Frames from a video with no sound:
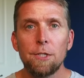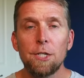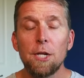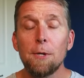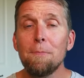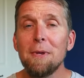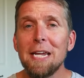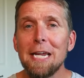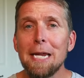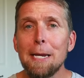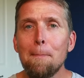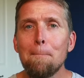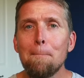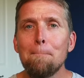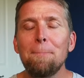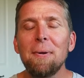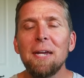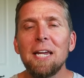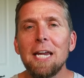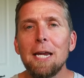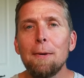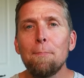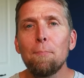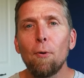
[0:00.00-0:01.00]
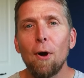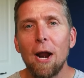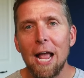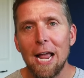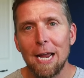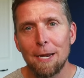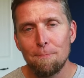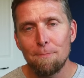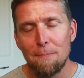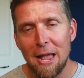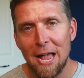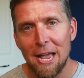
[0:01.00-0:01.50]
To me, be
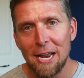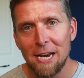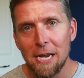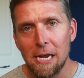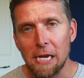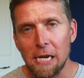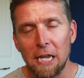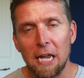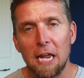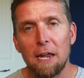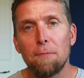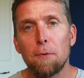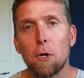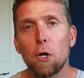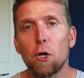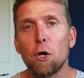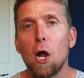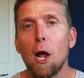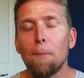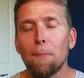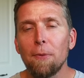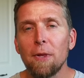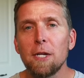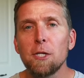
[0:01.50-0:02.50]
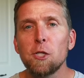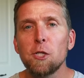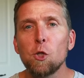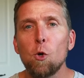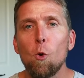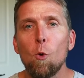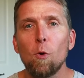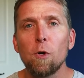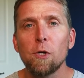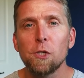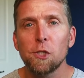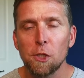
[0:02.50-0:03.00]
pragmatic. If your coupling
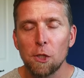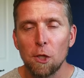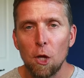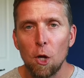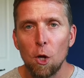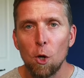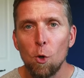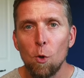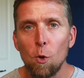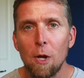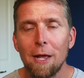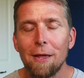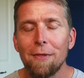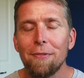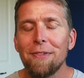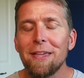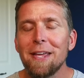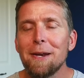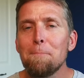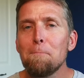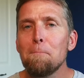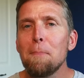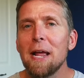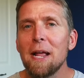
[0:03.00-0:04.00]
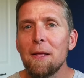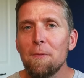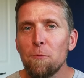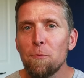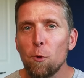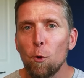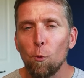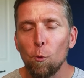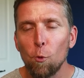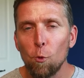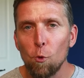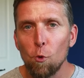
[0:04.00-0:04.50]
score is low, then bend
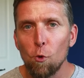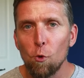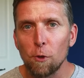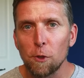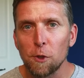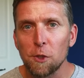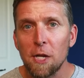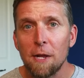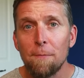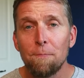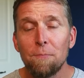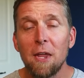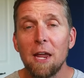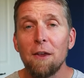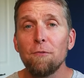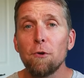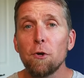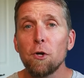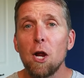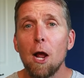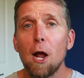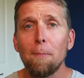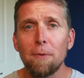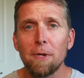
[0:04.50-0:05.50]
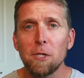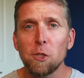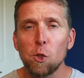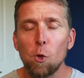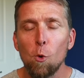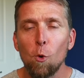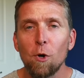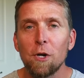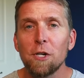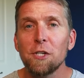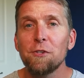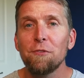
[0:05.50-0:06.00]
the rules. If your coupling
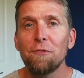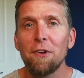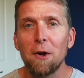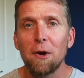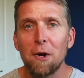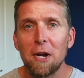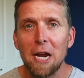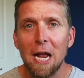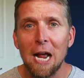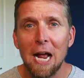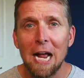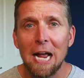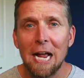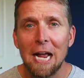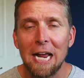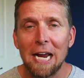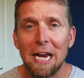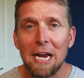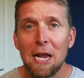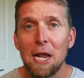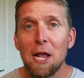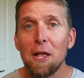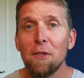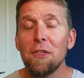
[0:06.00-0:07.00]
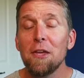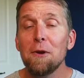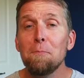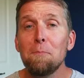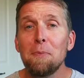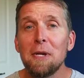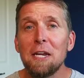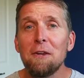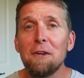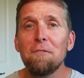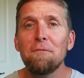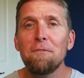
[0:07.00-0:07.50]
score is very high, then
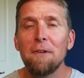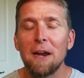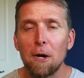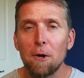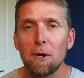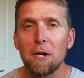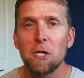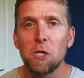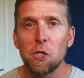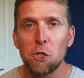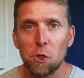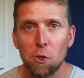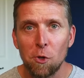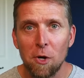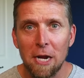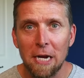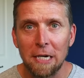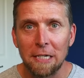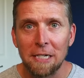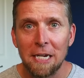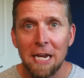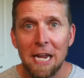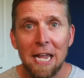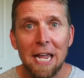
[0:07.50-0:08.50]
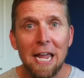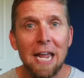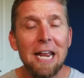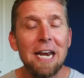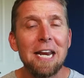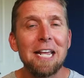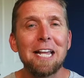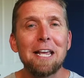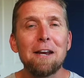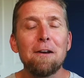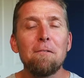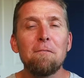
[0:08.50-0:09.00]
be very strict, and
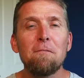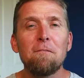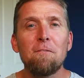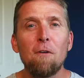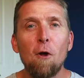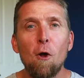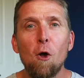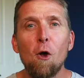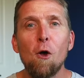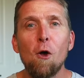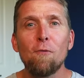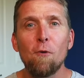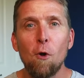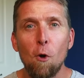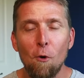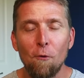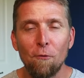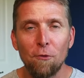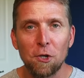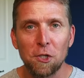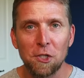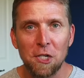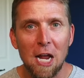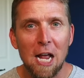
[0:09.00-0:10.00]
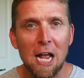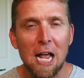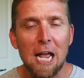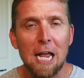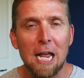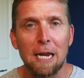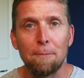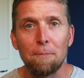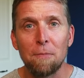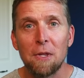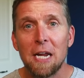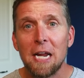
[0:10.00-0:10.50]
it can evolve over
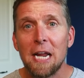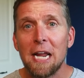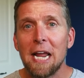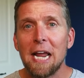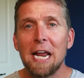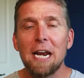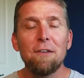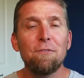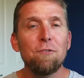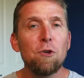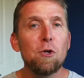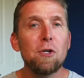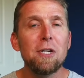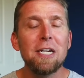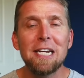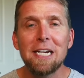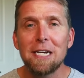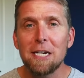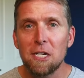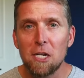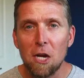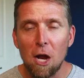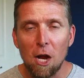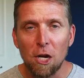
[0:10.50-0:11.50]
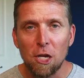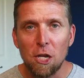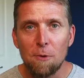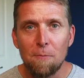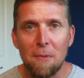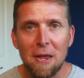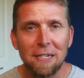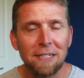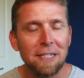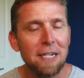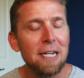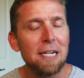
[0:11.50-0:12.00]
time. And if you need to
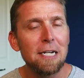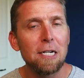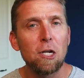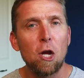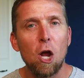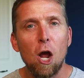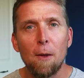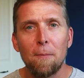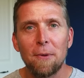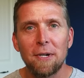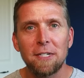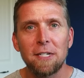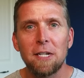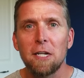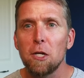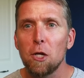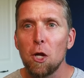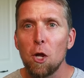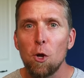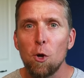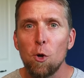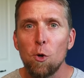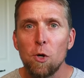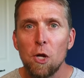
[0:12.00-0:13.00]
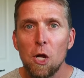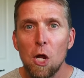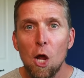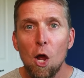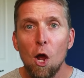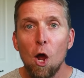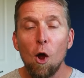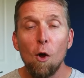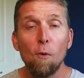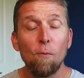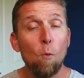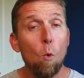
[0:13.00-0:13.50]
document it and comment in code
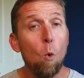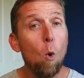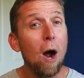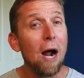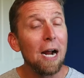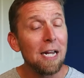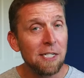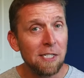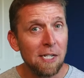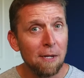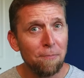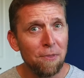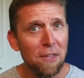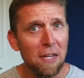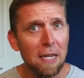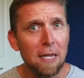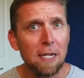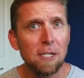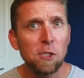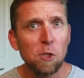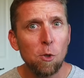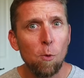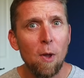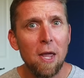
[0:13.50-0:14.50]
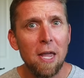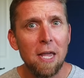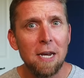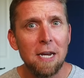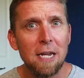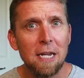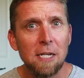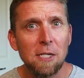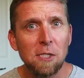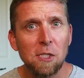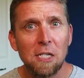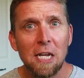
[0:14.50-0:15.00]
of why something is the way it
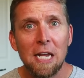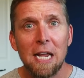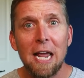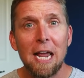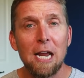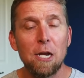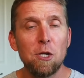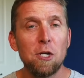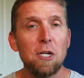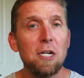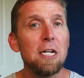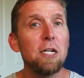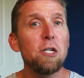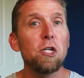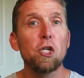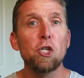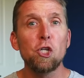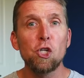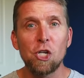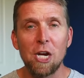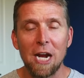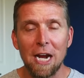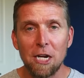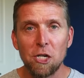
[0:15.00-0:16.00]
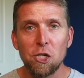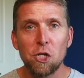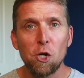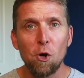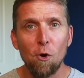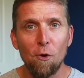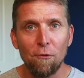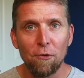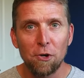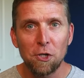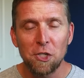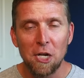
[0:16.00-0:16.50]
is, and you need to change it
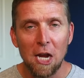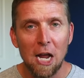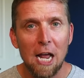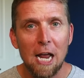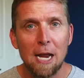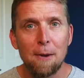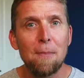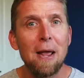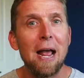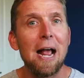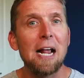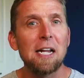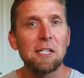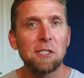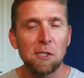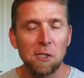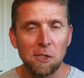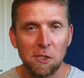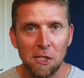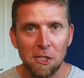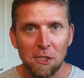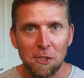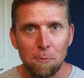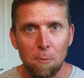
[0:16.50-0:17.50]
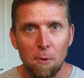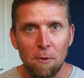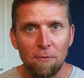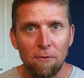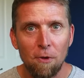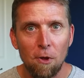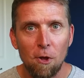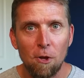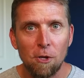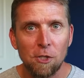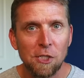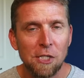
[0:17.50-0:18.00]
over time as the system
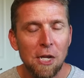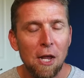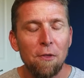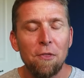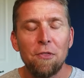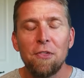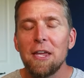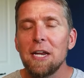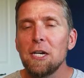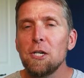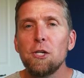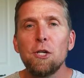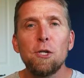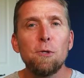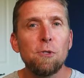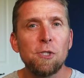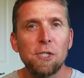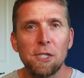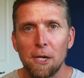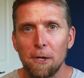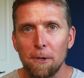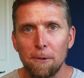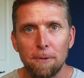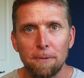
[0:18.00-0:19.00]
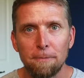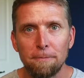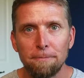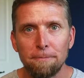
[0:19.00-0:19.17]
evolves, then do so.